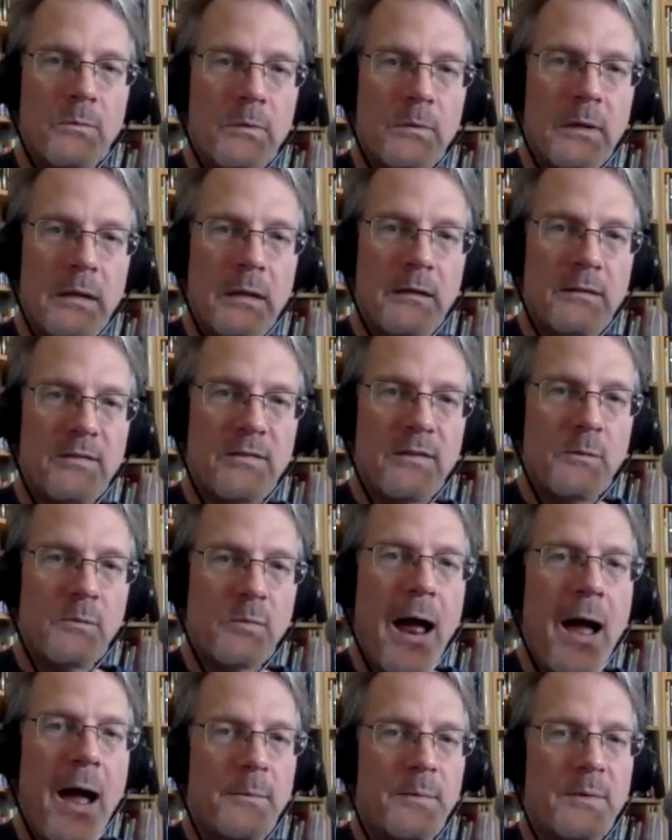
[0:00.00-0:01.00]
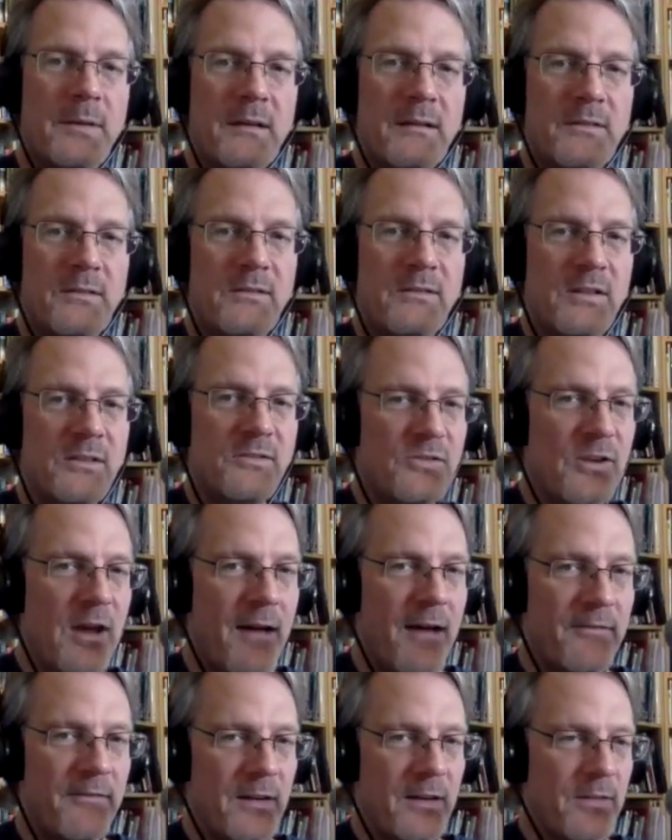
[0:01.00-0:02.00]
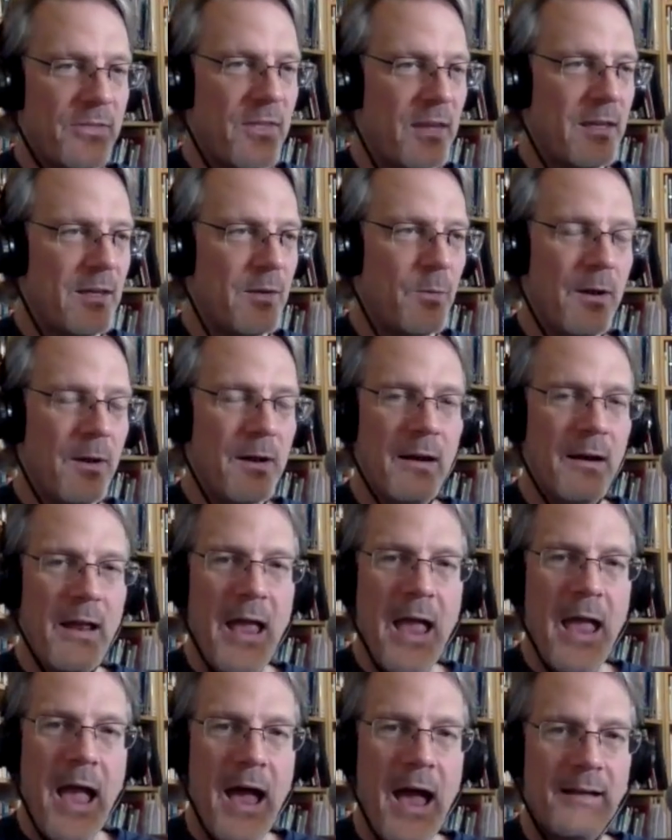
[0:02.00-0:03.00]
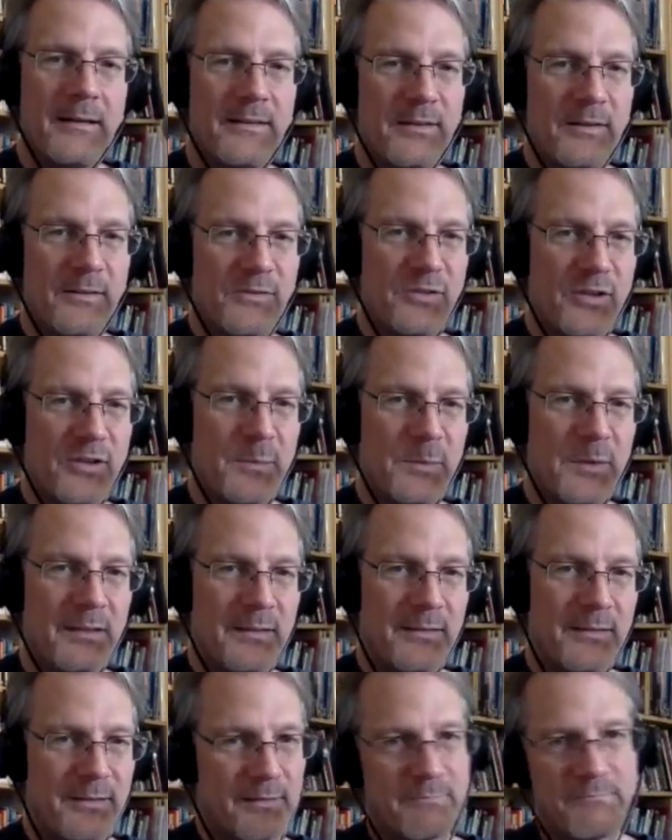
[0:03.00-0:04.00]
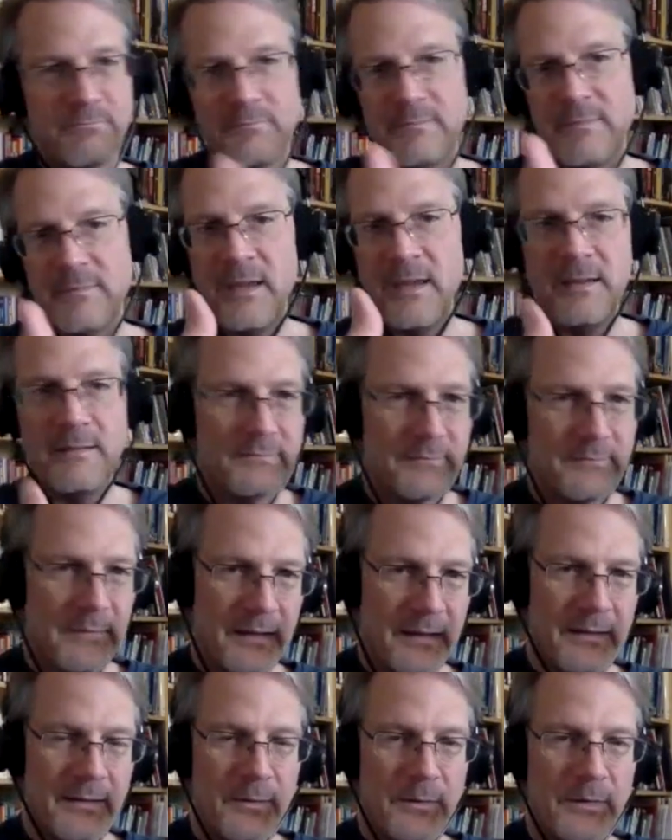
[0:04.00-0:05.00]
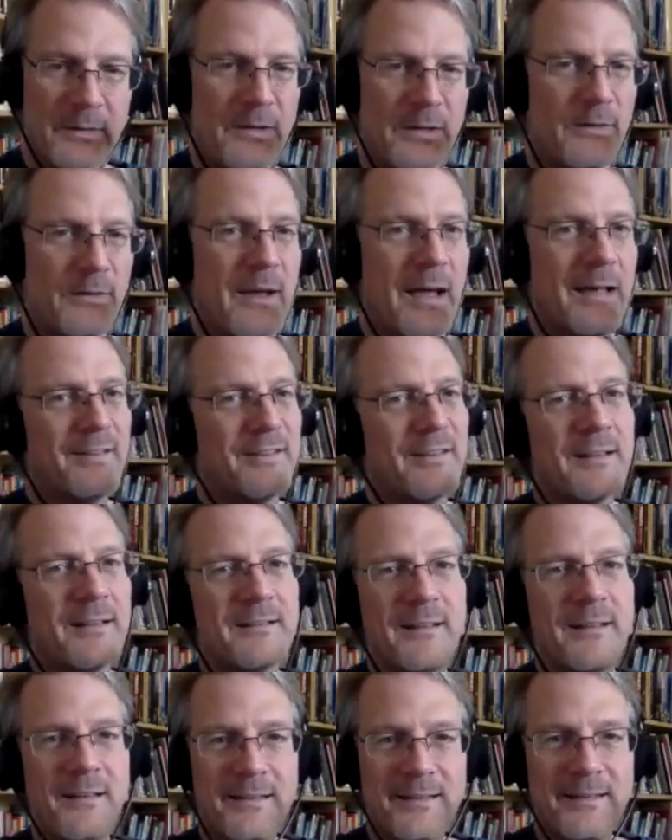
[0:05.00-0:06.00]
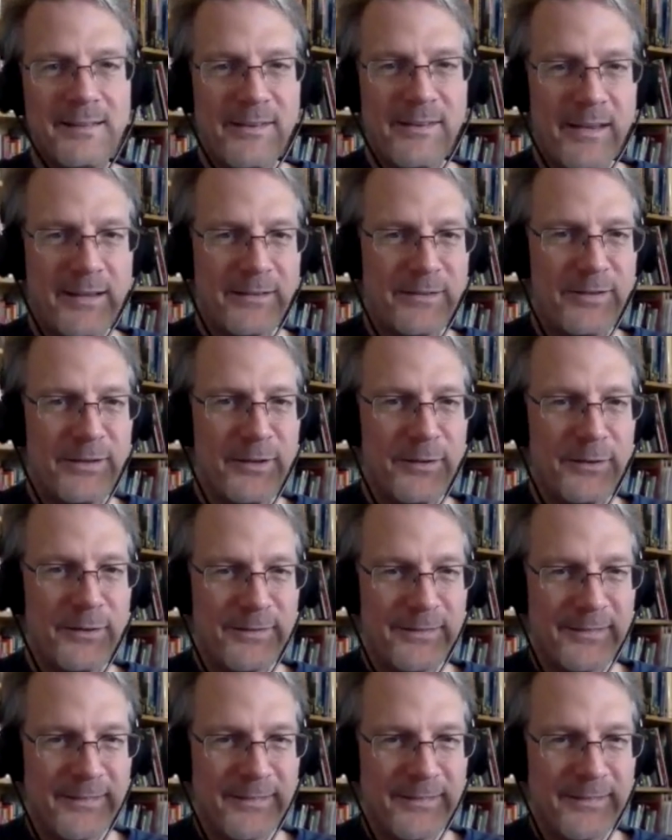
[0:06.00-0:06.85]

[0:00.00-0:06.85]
is Rob, did you have anything you wanted to add to Jimmy's like Well, you got sucked into this thing too.